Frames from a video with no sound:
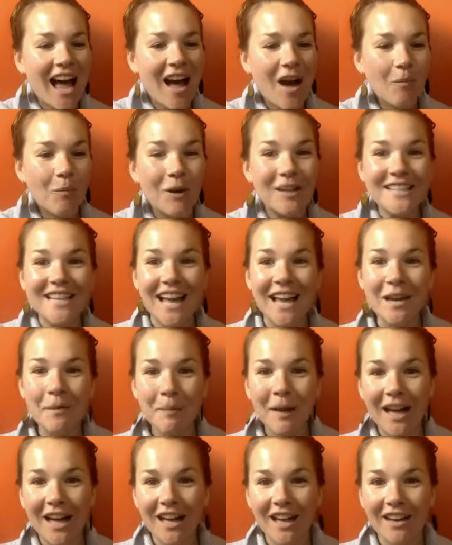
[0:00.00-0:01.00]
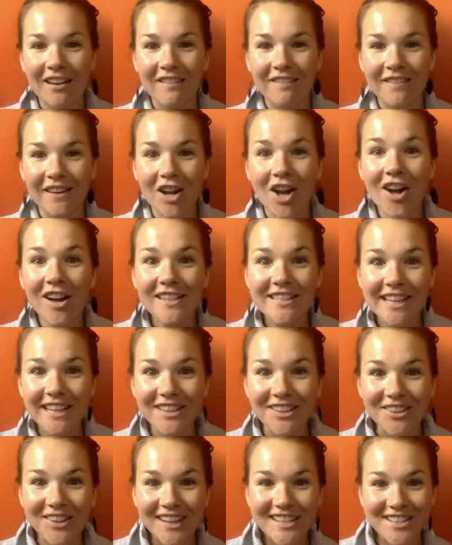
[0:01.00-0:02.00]
what type of content
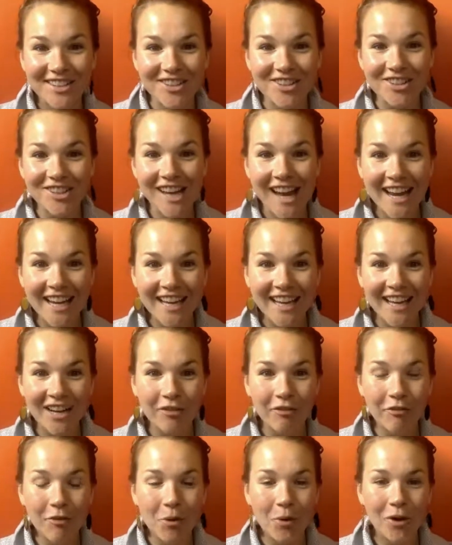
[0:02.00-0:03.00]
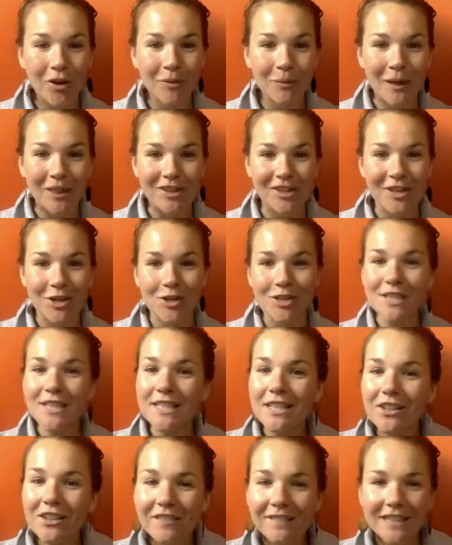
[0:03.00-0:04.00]
you guys are creating for, whether you're a
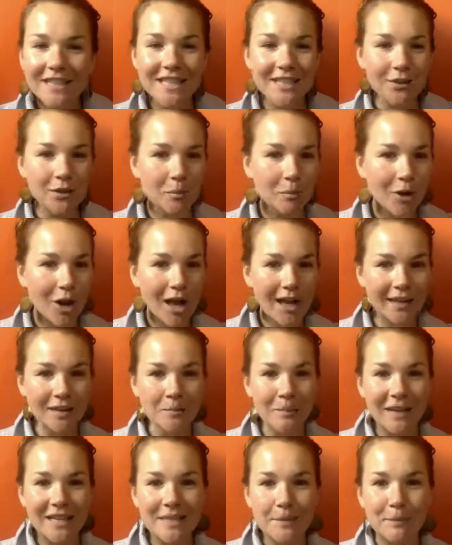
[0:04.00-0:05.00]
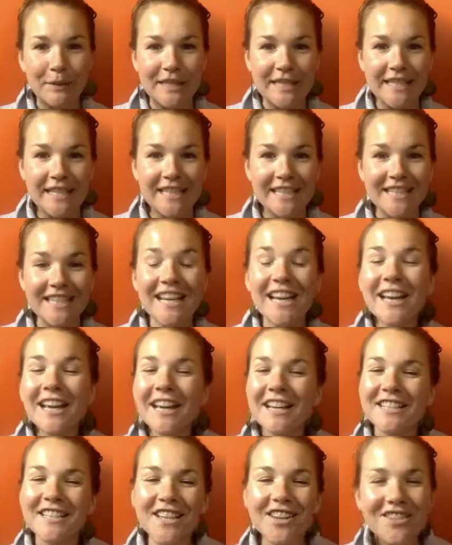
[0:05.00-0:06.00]
service or a product-based business.
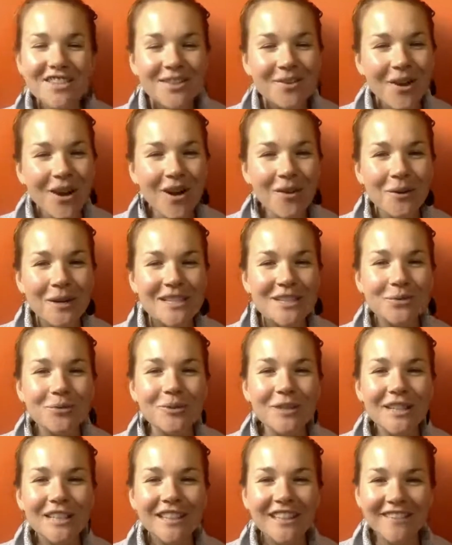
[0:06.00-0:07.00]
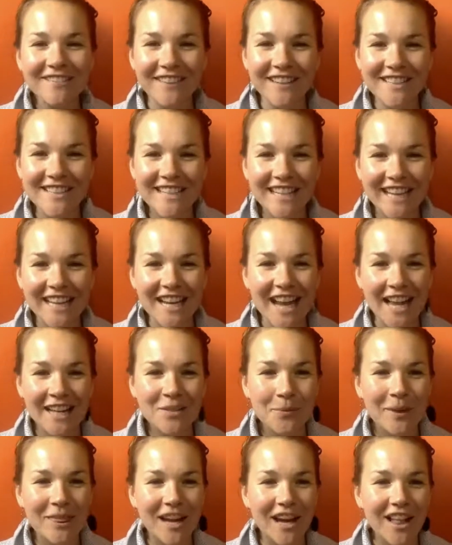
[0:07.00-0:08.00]
It's also always really fun to connect
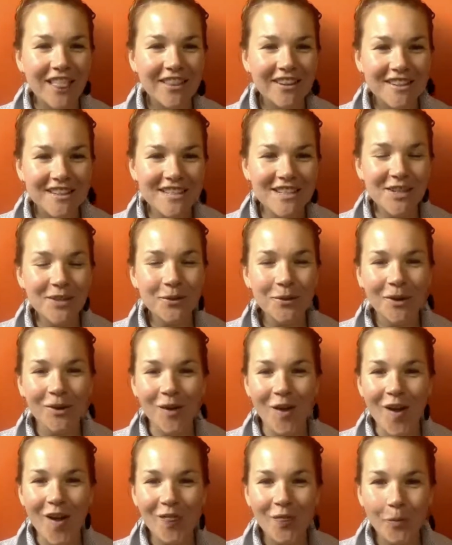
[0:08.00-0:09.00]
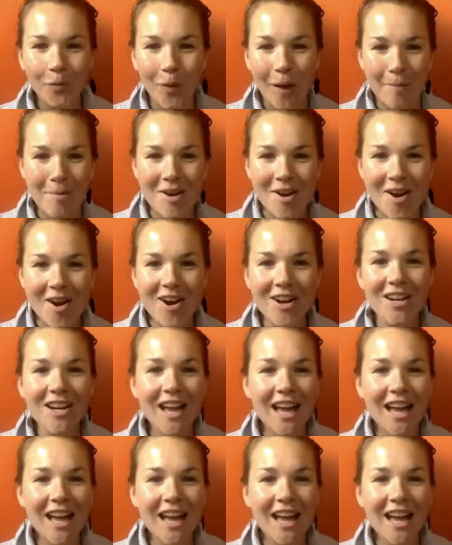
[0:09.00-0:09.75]
with others who are on the webinar.